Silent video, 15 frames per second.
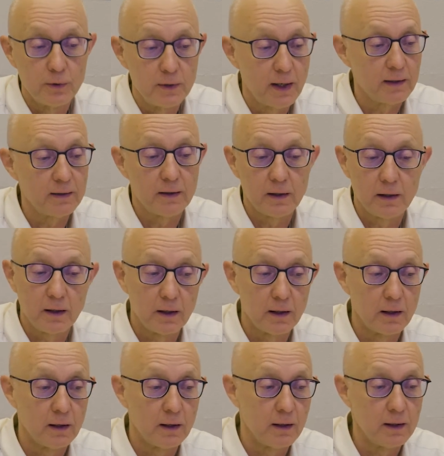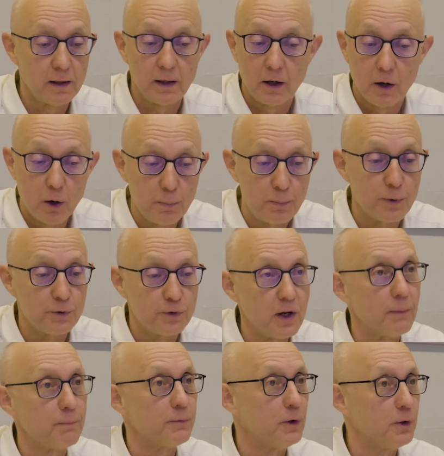that opens
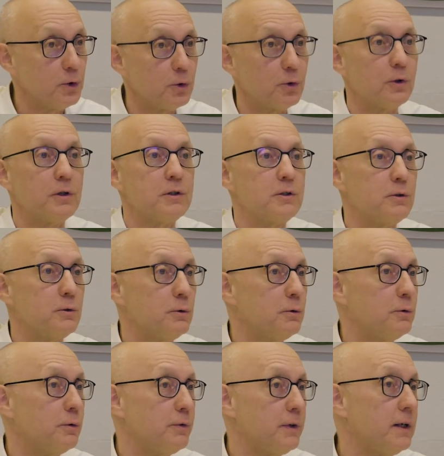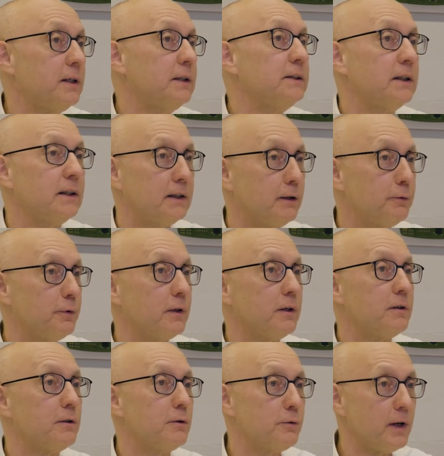up the door to very
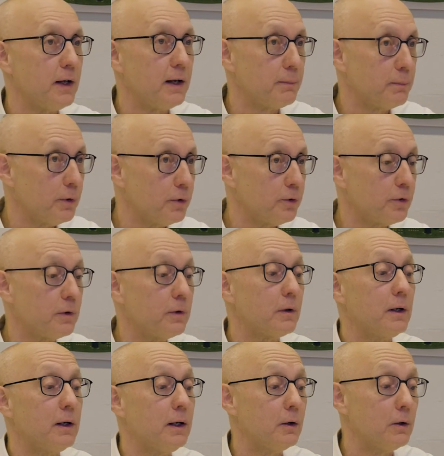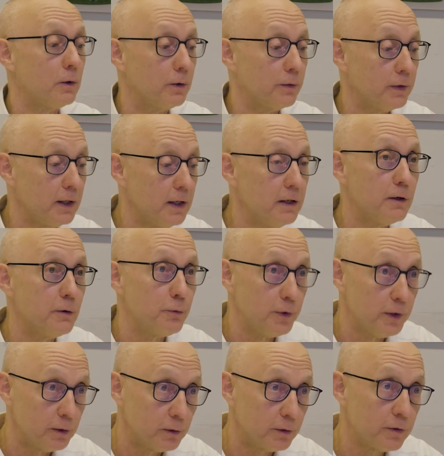significant developments in the
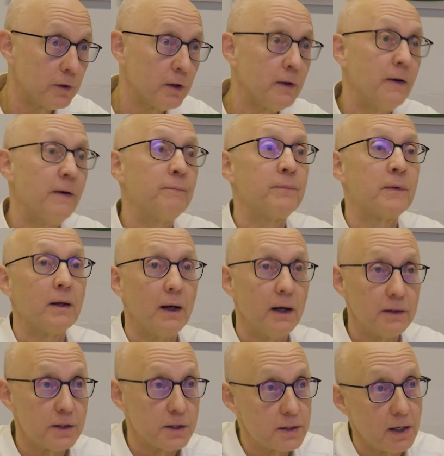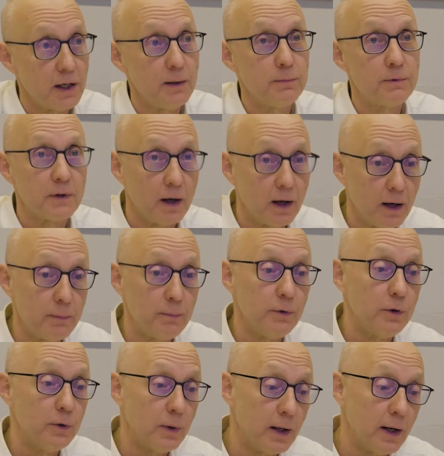field. At the same time,
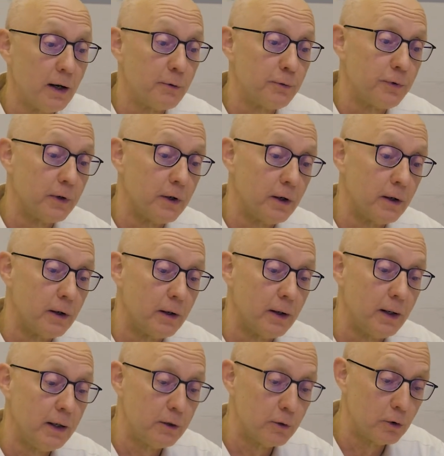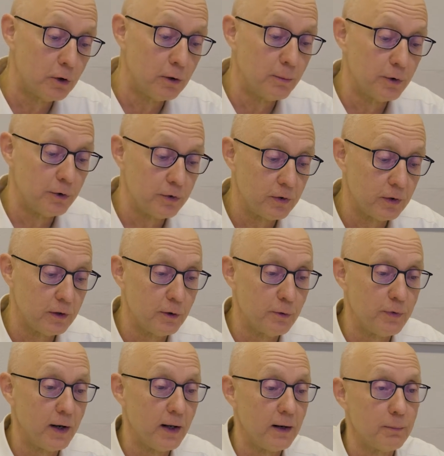you have enormous
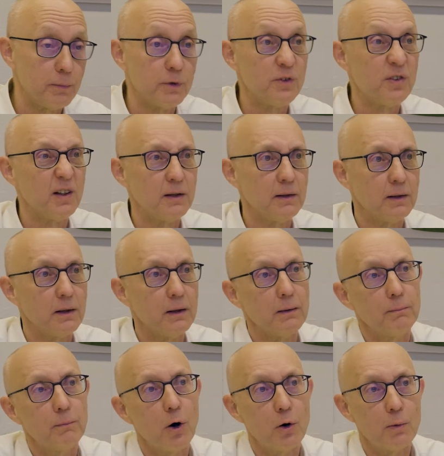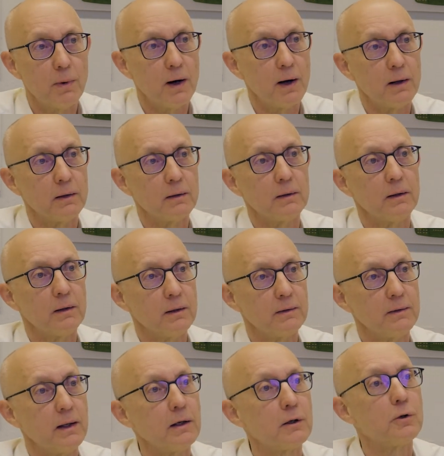developments in mobile
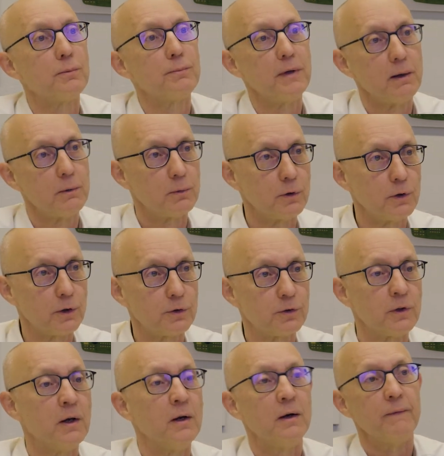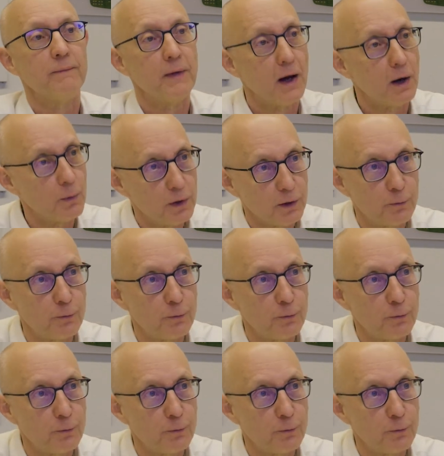telecom networks. Now with